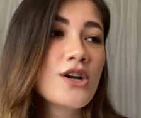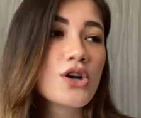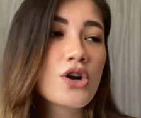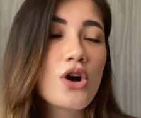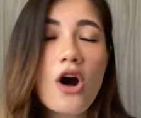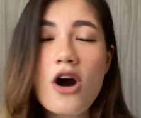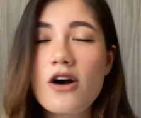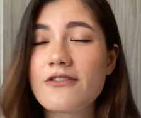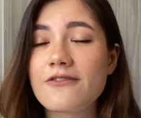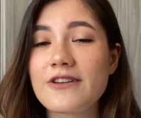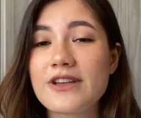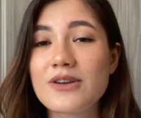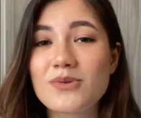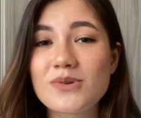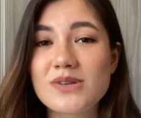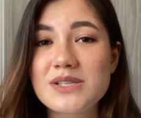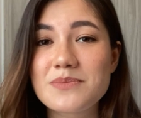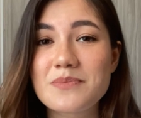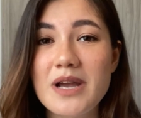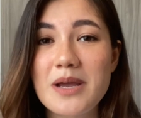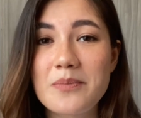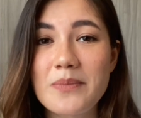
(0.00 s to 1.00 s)
Coffee
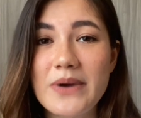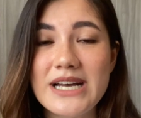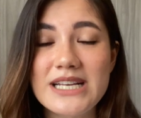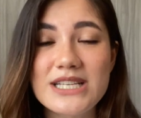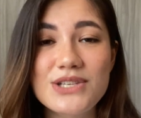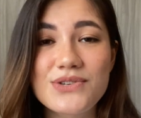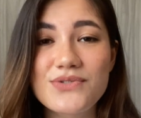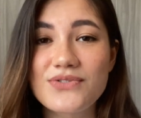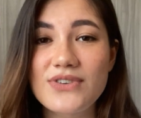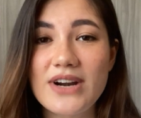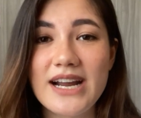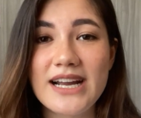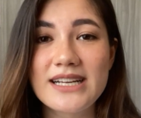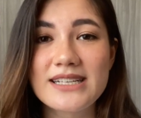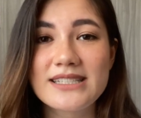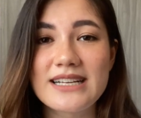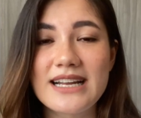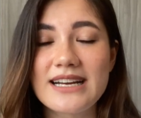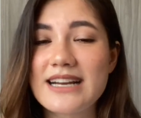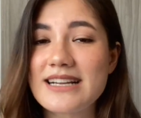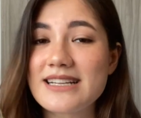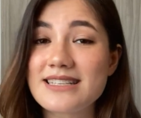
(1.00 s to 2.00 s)
was my best
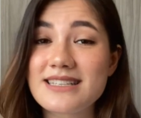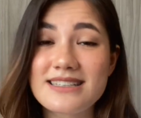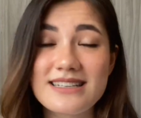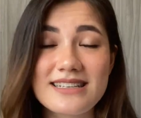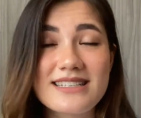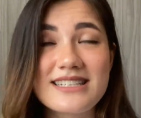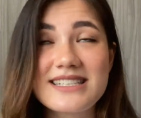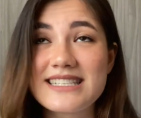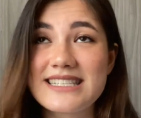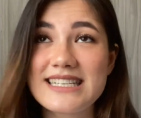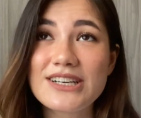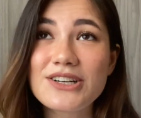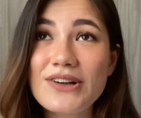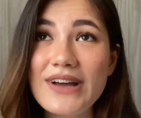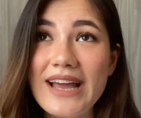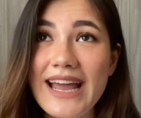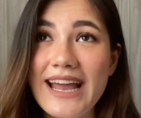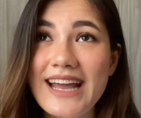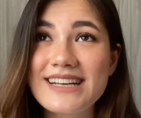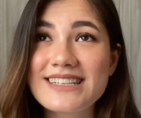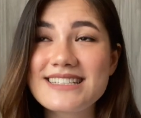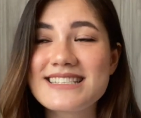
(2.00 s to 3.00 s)
friend and it still
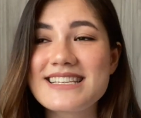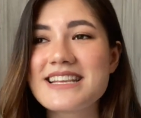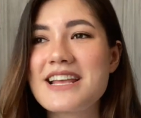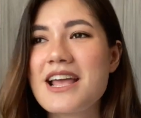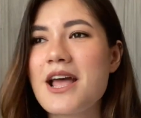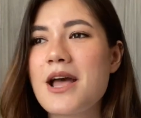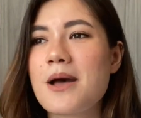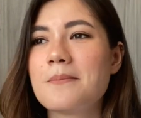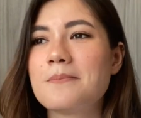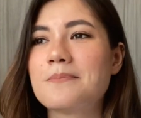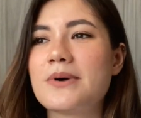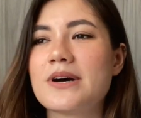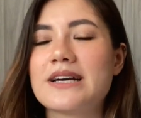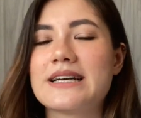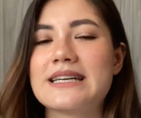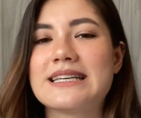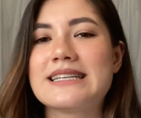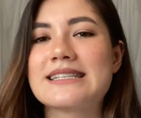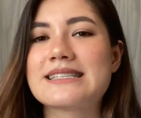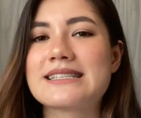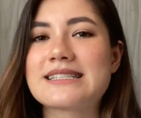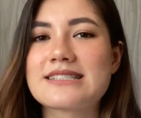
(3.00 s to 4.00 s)
is,
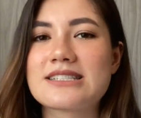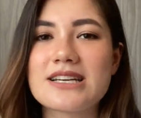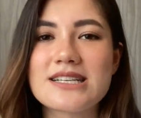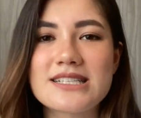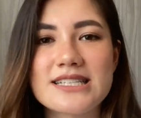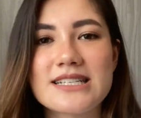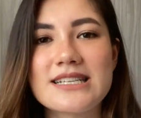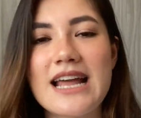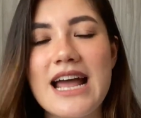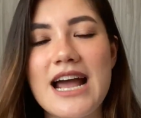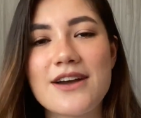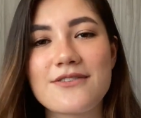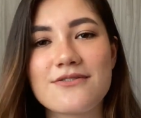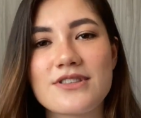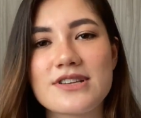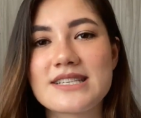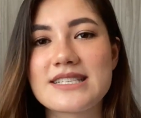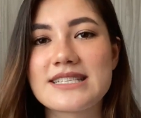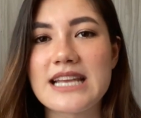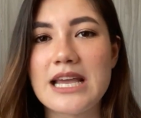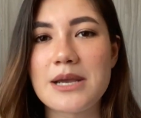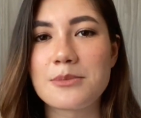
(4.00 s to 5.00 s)
but it doesn't have the
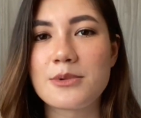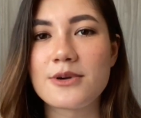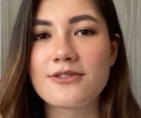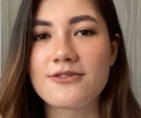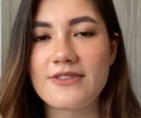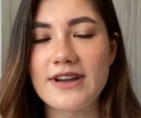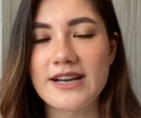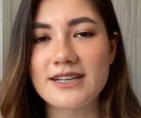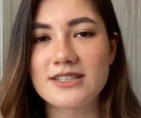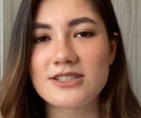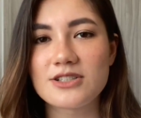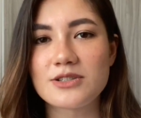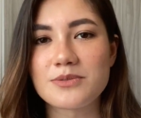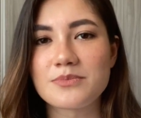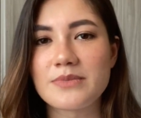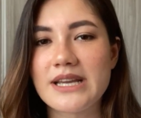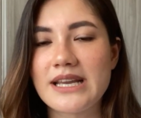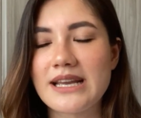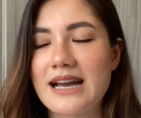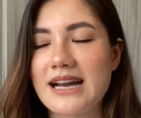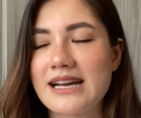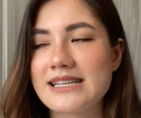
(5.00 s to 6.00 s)
same effect on
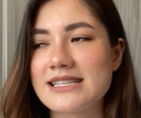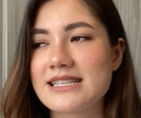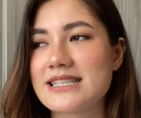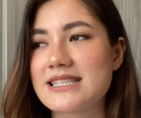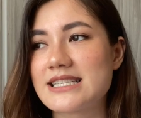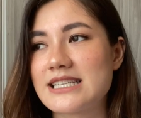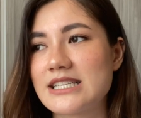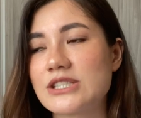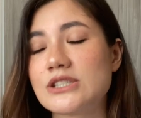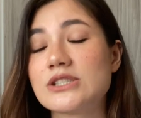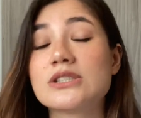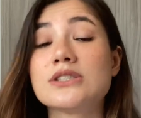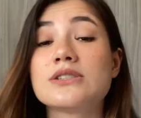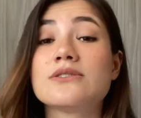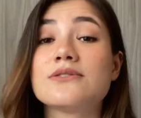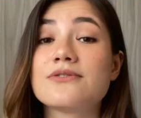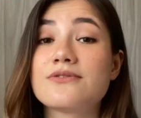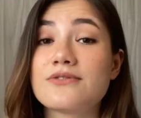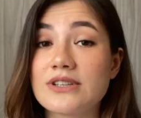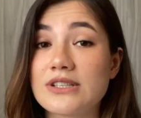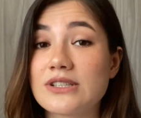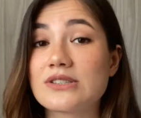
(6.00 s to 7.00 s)
me. I still
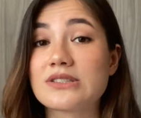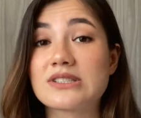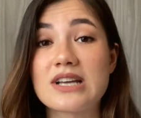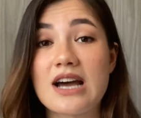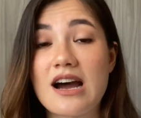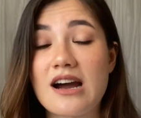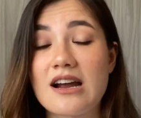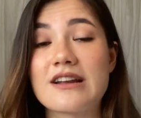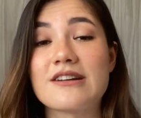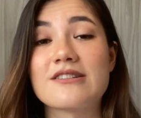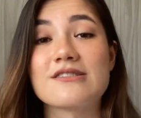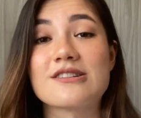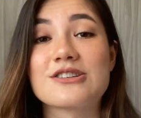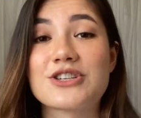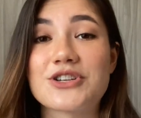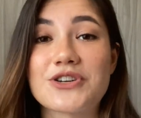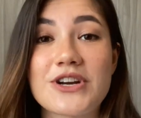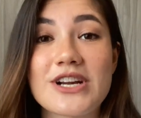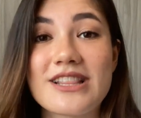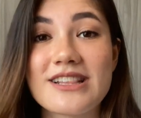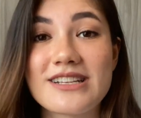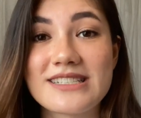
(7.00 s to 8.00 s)
feel tired
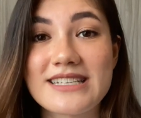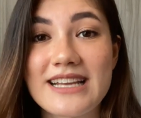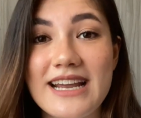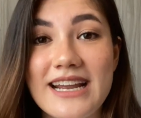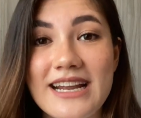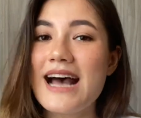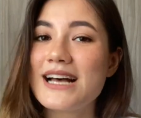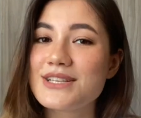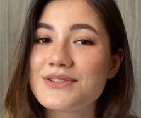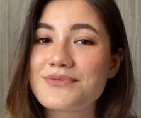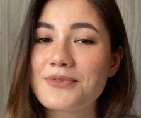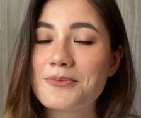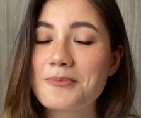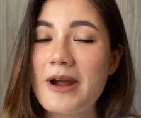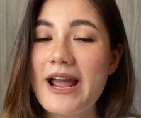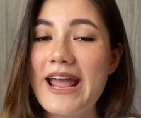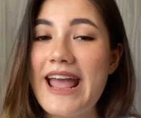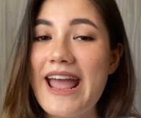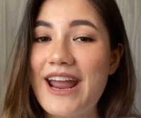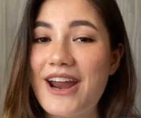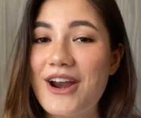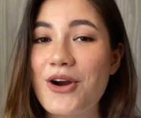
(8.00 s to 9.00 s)
during the day. As for
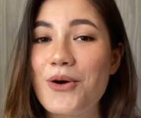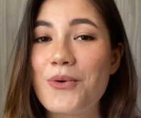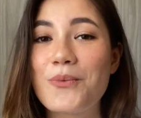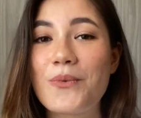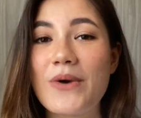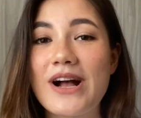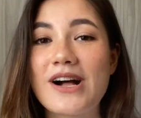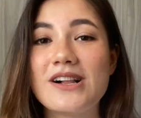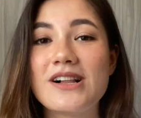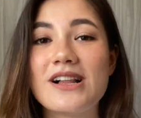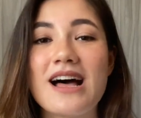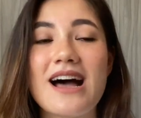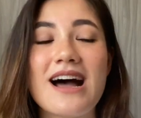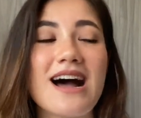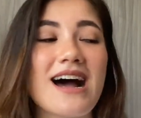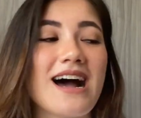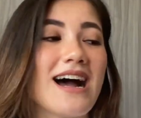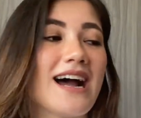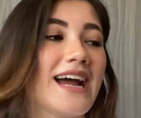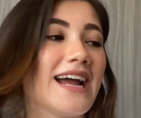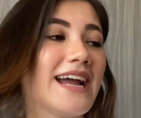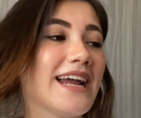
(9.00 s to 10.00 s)
my hair, well,
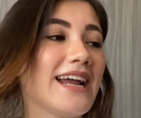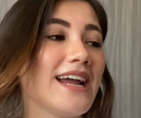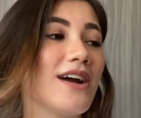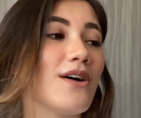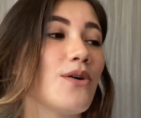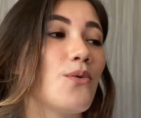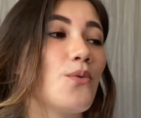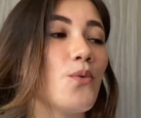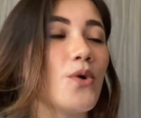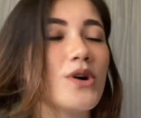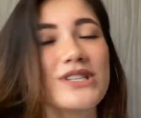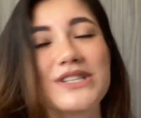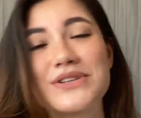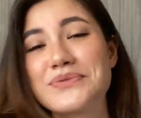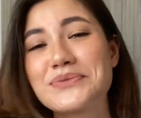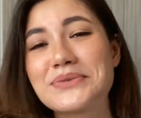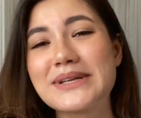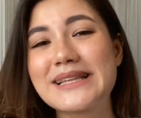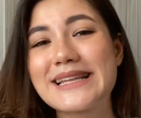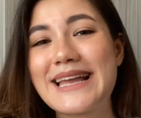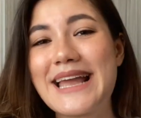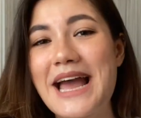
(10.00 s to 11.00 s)
I wasn't
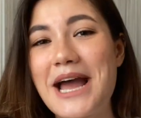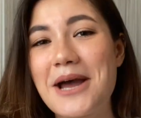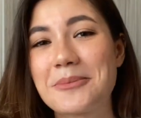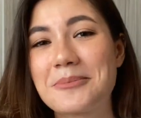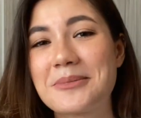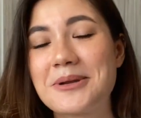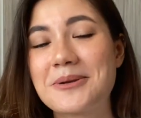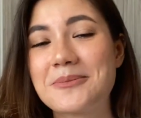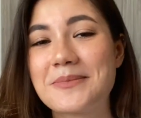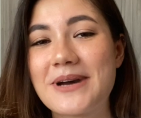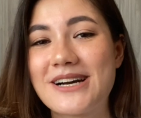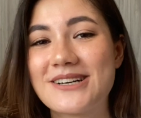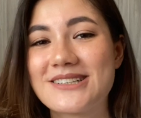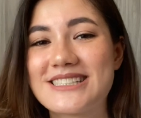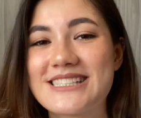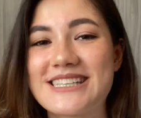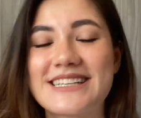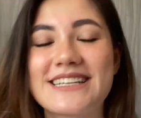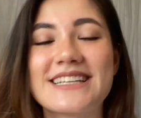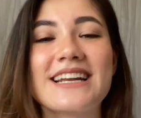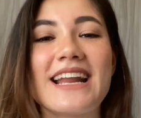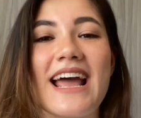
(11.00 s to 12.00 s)
really happy about
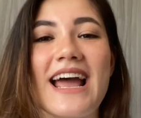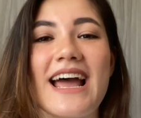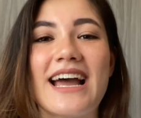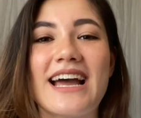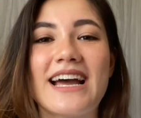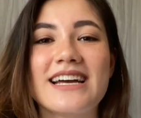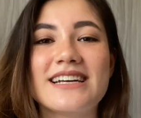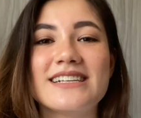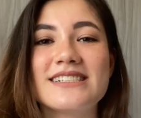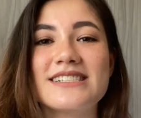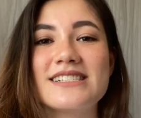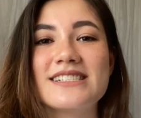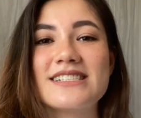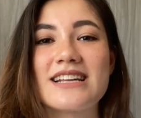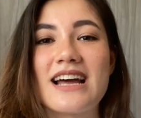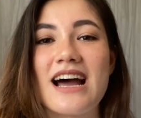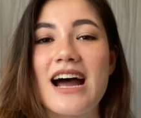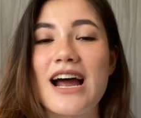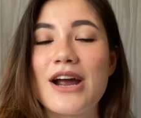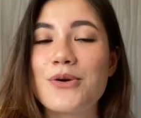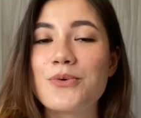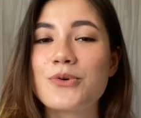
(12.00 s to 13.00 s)
it, and
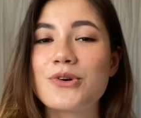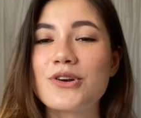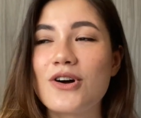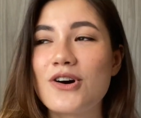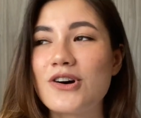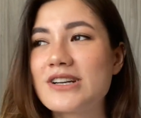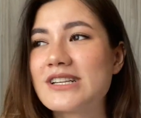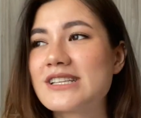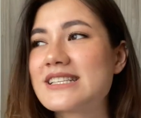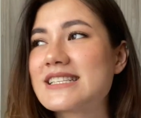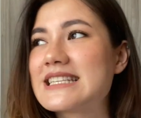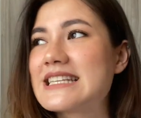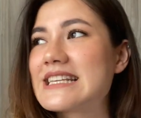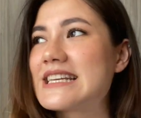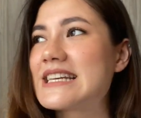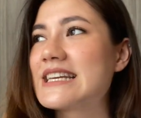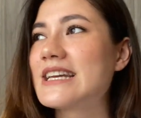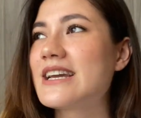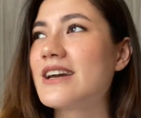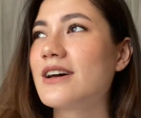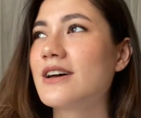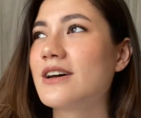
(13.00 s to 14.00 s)
I would
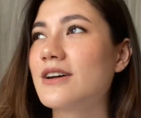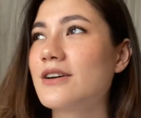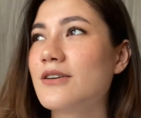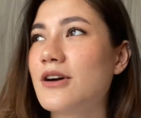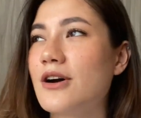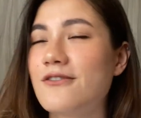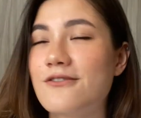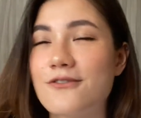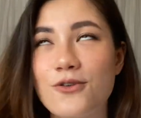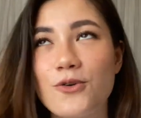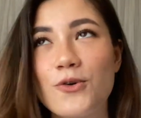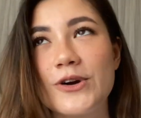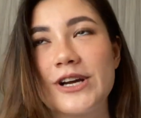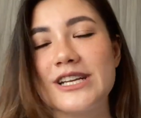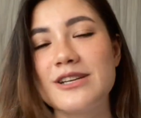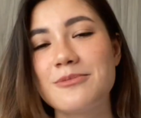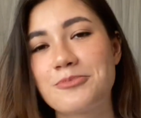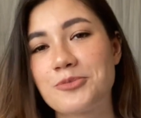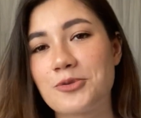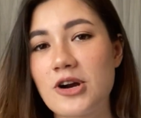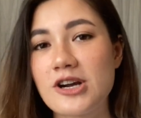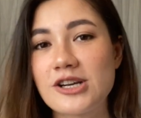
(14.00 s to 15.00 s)
honestly
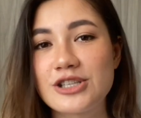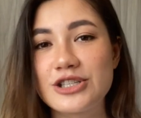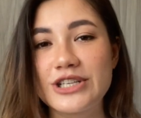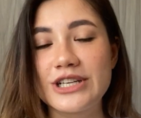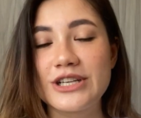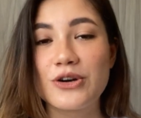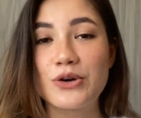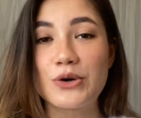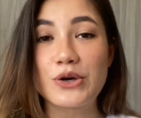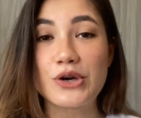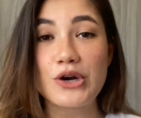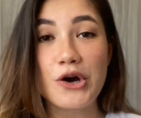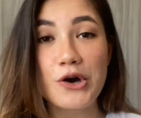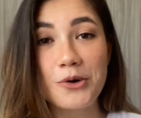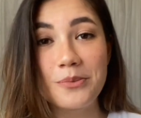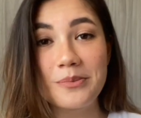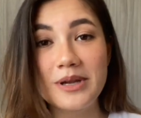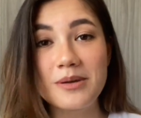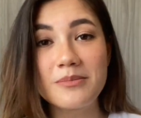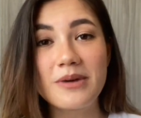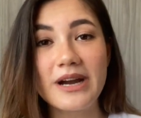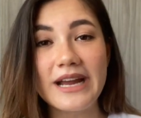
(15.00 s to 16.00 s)
avoid brushing or
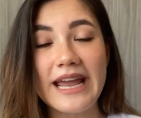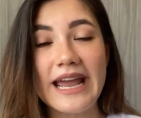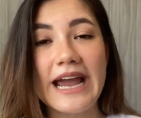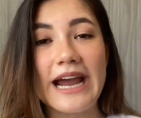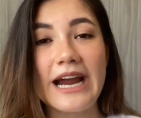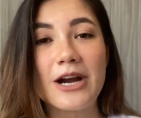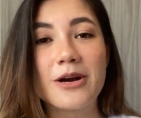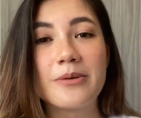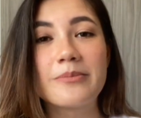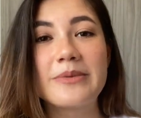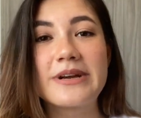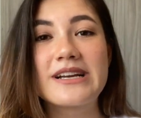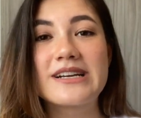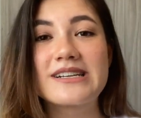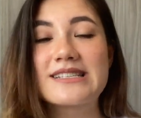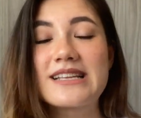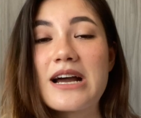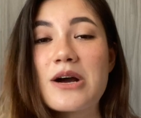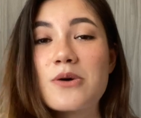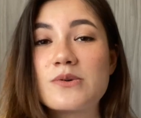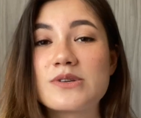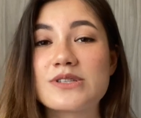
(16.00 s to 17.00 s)
combing my hair because
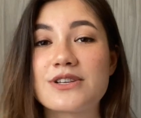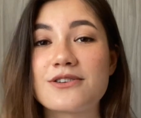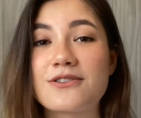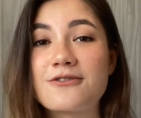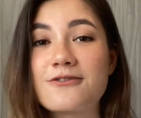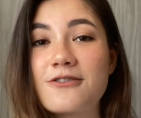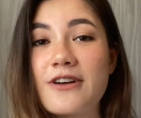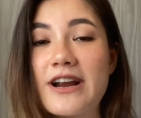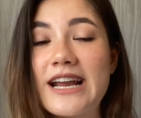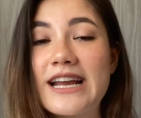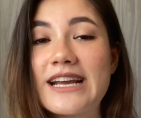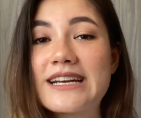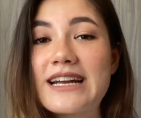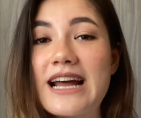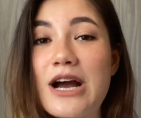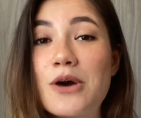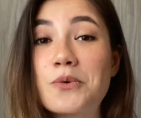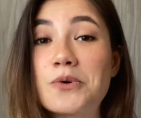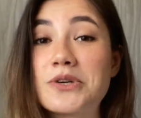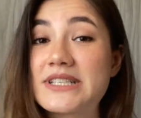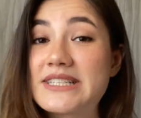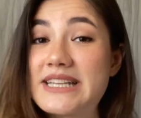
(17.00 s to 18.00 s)
I was afraid
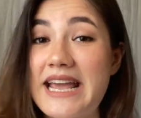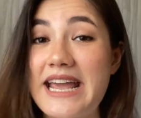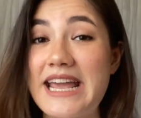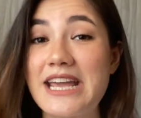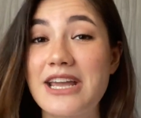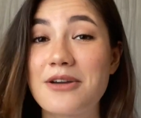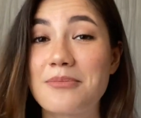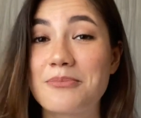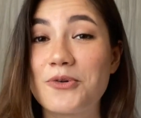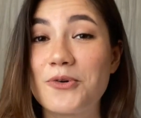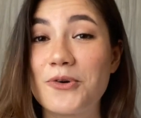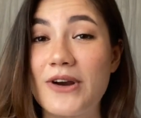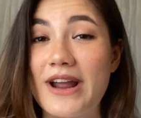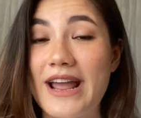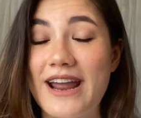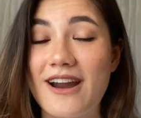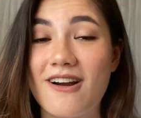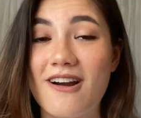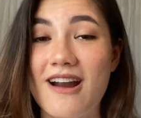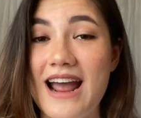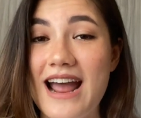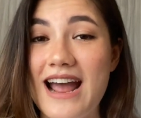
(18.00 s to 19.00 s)
I would take more
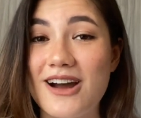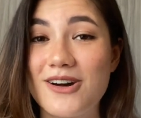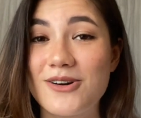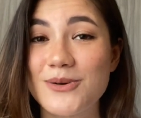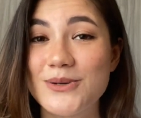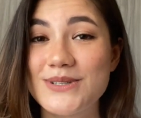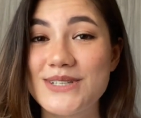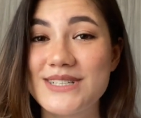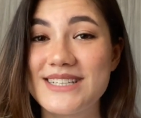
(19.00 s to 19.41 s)
hair out.